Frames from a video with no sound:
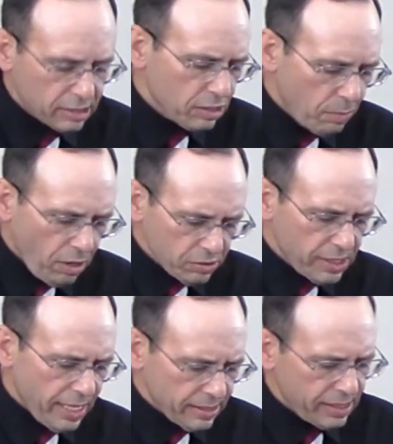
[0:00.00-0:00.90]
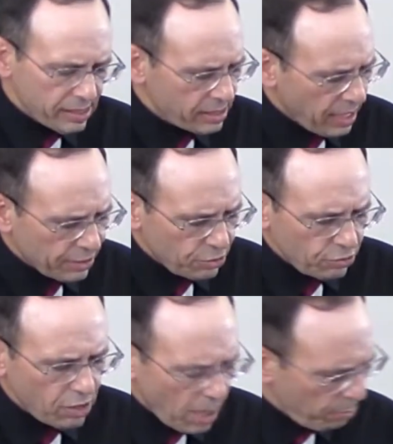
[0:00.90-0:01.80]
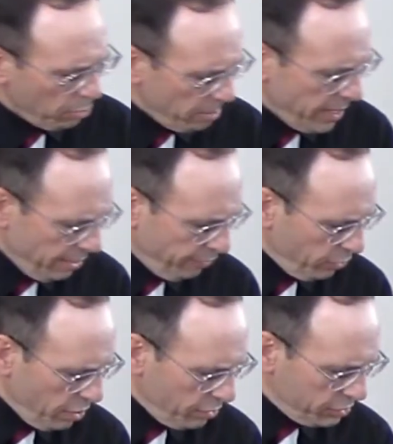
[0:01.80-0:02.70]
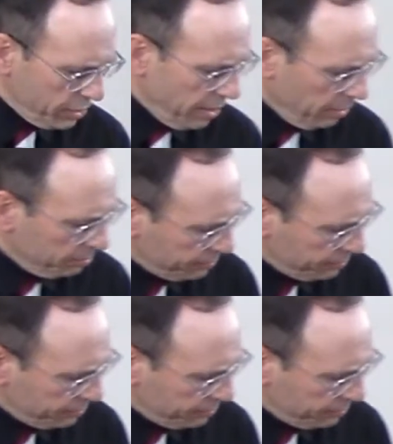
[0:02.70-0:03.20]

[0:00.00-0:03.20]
Because Paul says, he says, I do not permit, if you'll notice there,